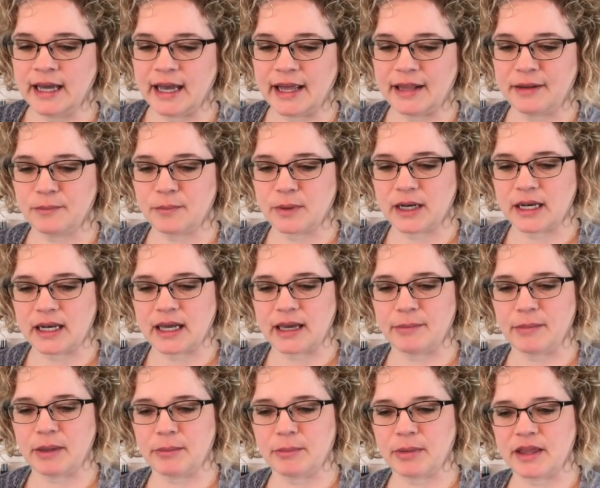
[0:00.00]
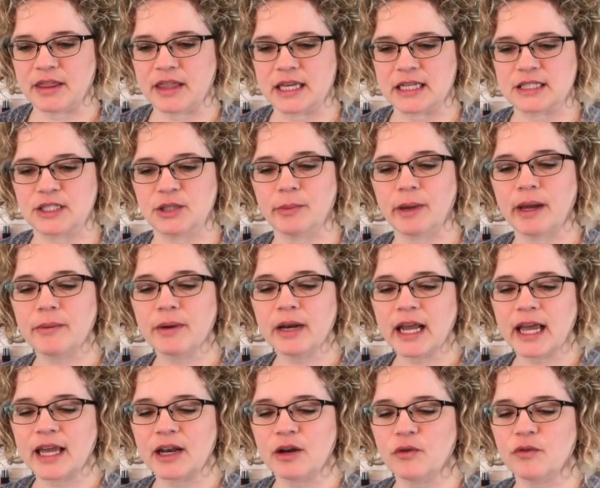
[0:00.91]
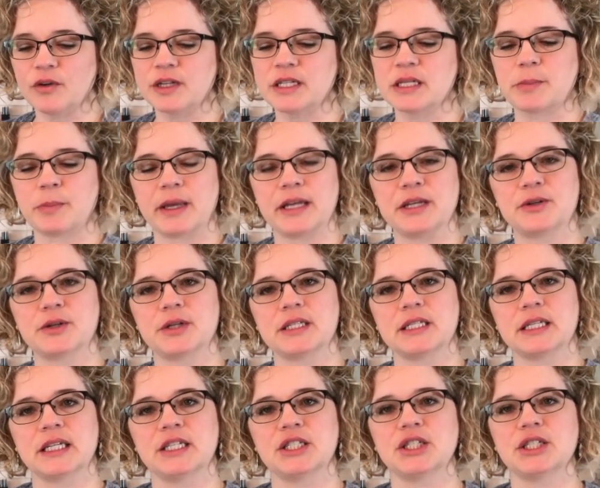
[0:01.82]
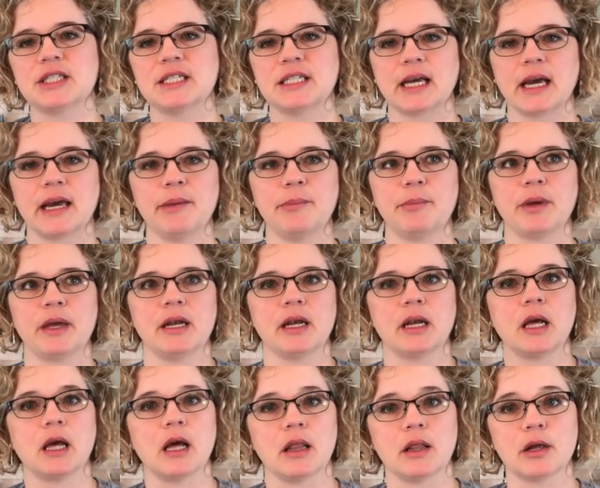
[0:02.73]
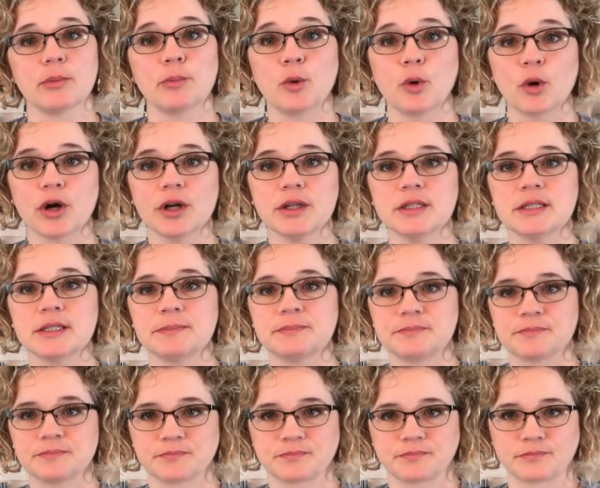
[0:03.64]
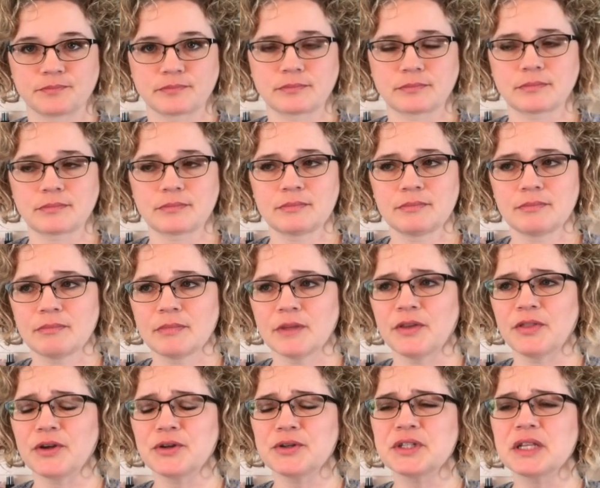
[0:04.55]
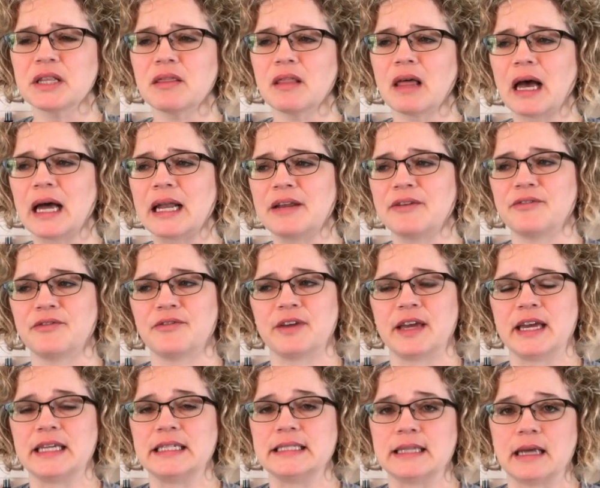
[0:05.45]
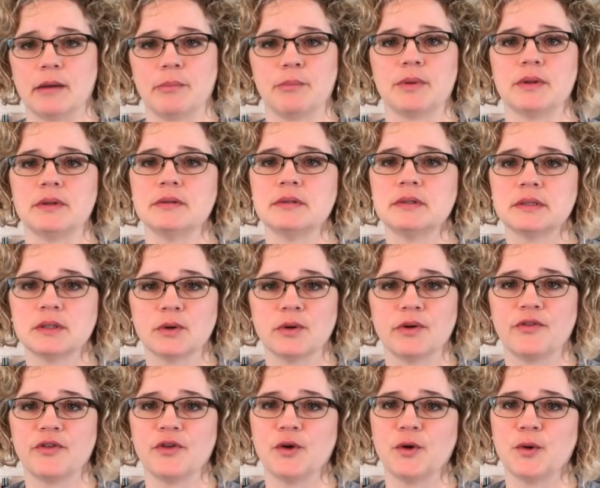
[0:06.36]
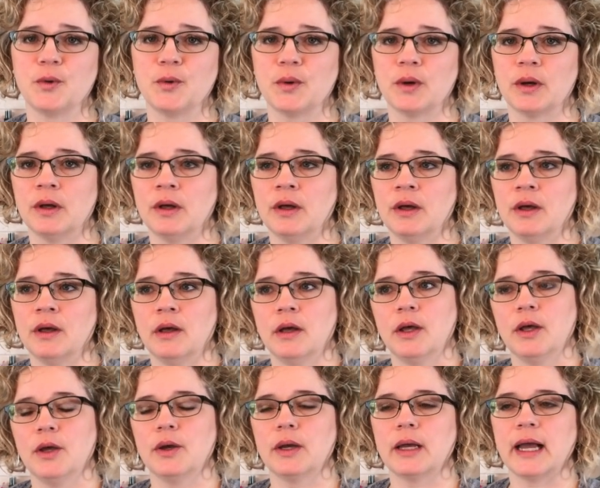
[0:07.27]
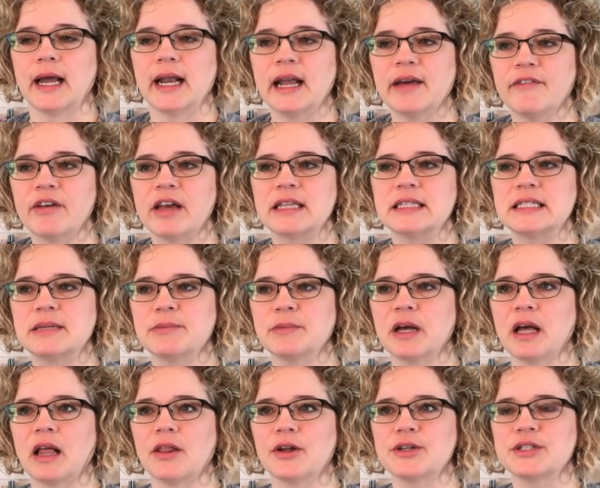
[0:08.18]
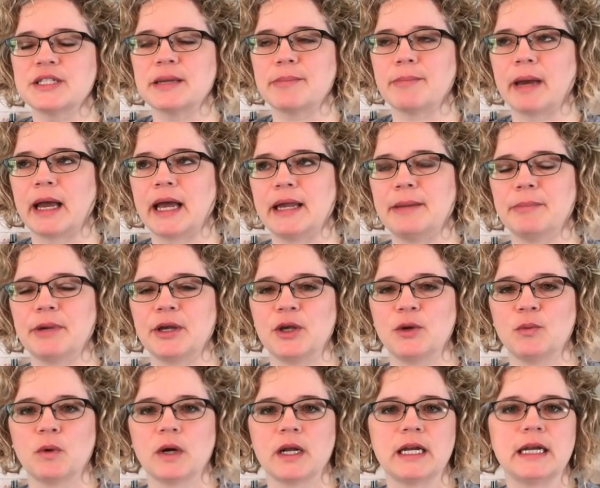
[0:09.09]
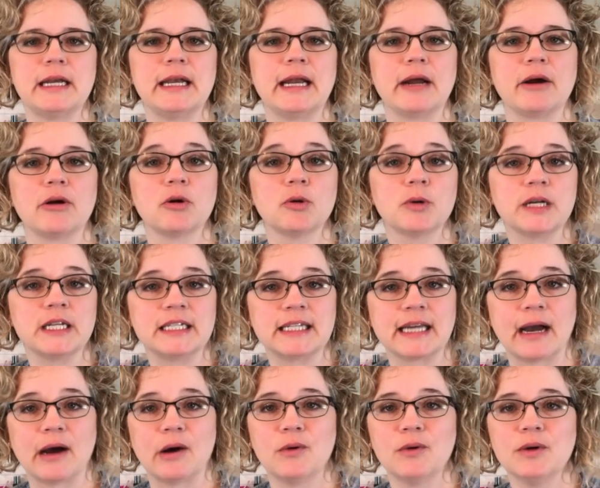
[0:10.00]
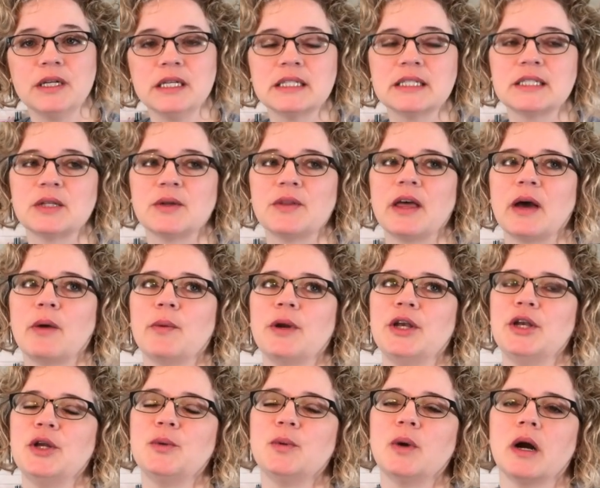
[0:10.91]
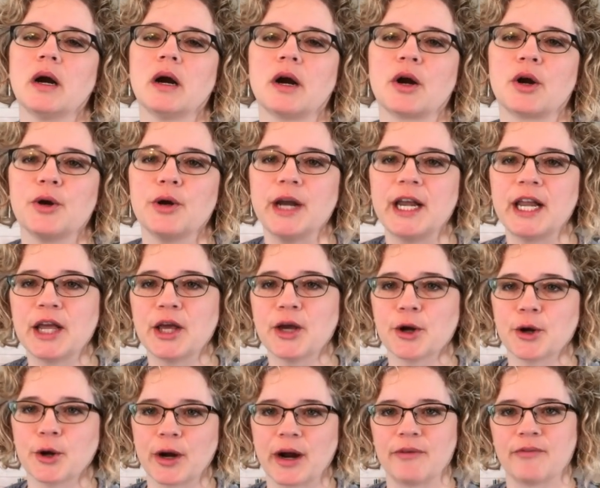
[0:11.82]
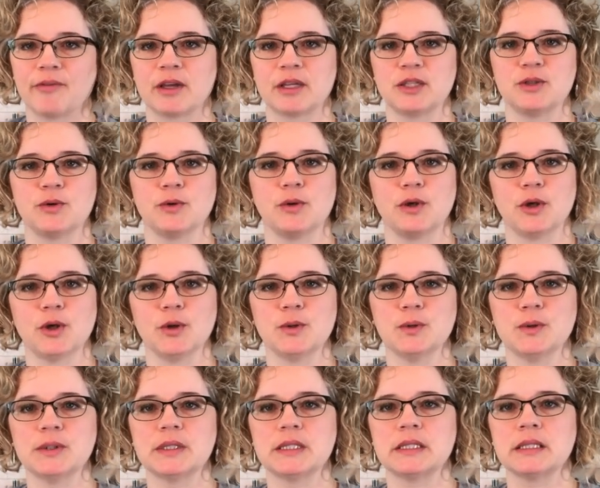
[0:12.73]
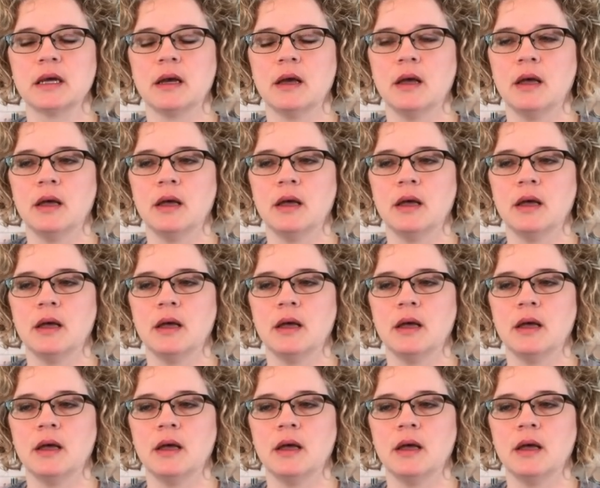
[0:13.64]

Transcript: And what I mean by this, you might want to head over to Pinterest and just type in color boards. There's a lot of examples. So if you kind of had some colors in mind, but you want to narrow it down so that when you are creating your graphics, you use